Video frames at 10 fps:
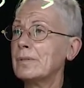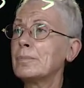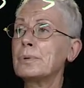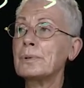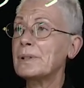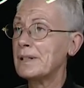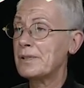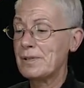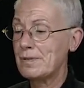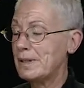
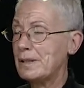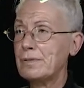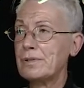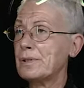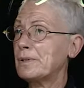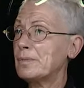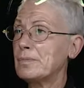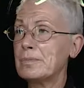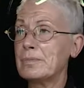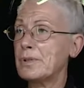progressively
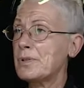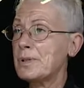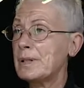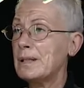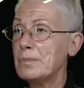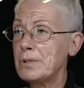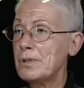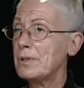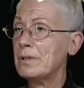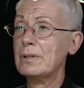from streams,